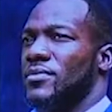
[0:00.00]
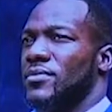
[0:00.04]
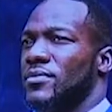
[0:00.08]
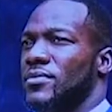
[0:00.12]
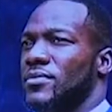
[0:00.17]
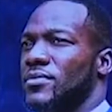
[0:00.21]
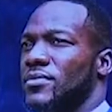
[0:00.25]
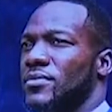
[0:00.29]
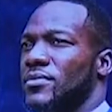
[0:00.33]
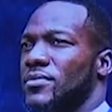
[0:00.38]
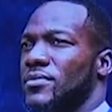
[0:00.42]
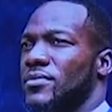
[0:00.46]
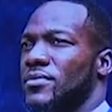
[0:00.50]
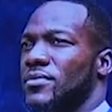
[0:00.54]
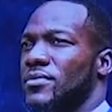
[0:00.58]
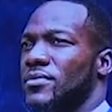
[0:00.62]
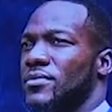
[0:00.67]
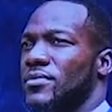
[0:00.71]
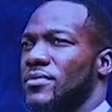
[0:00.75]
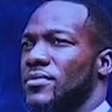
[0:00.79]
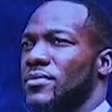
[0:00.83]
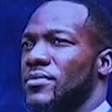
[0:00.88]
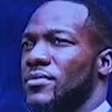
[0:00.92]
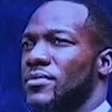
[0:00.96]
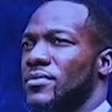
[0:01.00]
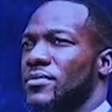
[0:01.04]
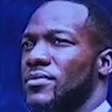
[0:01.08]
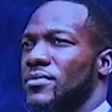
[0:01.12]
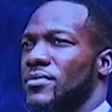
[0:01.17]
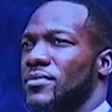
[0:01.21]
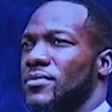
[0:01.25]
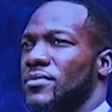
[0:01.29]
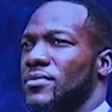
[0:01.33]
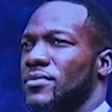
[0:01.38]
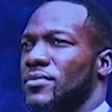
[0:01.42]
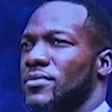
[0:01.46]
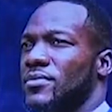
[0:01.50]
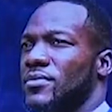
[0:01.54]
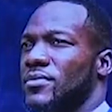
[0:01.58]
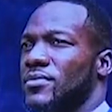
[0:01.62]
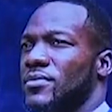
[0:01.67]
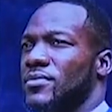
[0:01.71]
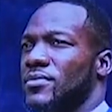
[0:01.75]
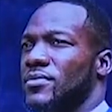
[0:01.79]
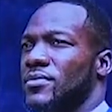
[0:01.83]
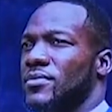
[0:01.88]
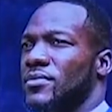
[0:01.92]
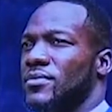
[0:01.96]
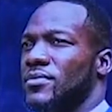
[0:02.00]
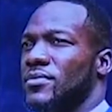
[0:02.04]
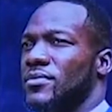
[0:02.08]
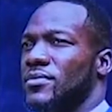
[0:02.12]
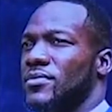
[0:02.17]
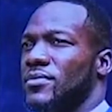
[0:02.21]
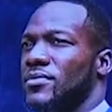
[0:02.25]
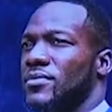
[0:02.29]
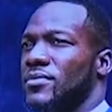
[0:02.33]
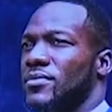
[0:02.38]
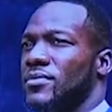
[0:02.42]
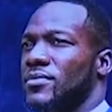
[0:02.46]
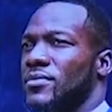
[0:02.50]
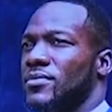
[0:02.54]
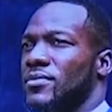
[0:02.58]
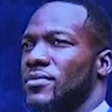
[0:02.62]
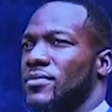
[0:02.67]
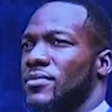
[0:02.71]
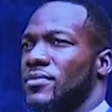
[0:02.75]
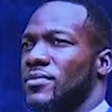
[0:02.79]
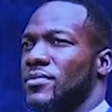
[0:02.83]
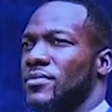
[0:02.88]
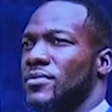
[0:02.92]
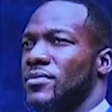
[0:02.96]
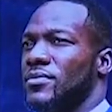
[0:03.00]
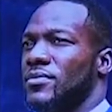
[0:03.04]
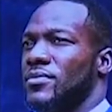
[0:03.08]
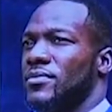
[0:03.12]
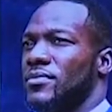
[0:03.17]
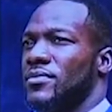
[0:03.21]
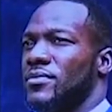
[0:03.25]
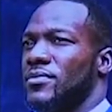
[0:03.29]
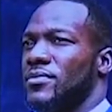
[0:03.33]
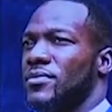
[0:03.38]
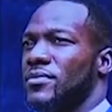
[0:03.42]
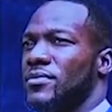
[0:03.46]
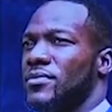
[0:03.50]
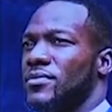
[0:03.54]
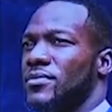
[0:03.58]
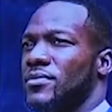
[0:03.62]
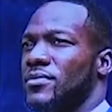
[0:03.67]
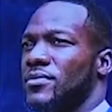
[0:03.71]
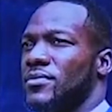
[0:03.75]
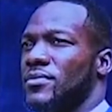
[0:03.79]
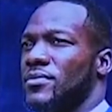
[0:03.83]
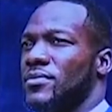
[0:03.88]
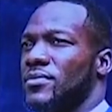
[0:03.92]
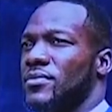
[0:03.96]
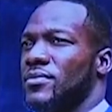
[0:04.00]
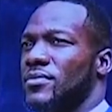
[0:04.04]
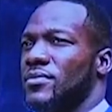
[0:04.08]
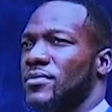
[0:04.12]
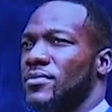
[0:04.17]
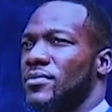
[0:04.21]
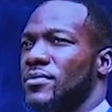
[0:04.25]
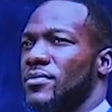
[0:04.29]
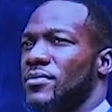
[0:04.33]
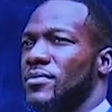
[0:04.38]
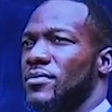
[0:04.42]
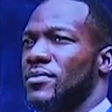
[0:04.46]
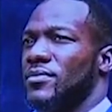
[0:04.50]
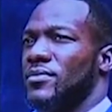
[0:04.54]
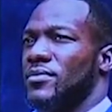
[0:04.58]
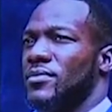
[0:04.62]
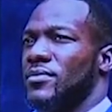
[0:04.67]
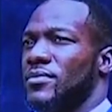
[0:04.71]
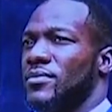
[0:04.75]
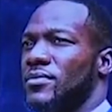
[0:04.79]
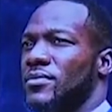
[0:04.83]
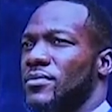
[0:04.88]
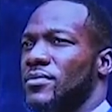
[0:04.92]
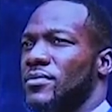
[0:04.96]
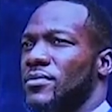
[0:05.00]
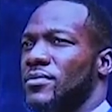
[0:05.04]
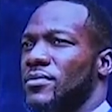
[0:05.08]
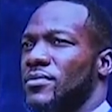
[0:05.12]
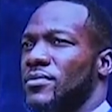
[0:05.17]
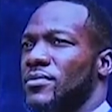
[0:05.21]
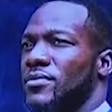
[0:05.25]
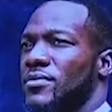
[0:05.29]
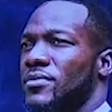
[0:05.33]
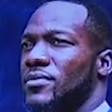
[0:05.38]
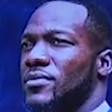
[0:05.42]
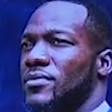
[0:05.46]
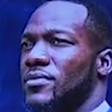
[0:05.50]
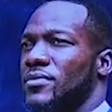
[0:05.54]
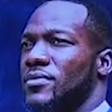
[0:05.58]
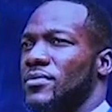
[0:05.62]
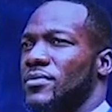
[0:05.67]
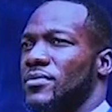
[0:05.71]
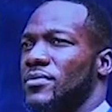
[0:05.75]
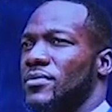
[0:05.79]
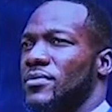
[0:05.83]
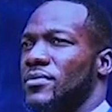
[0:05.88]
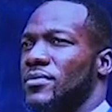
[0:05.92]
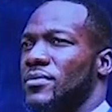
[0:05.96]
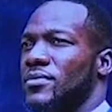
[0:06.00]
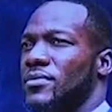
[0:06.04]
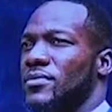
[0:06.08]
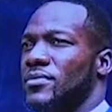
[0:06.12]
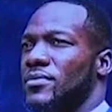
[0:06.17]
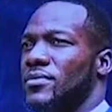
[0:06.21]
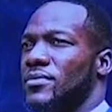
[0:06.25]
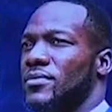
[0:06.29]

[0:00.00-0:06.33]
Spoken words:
[no speech]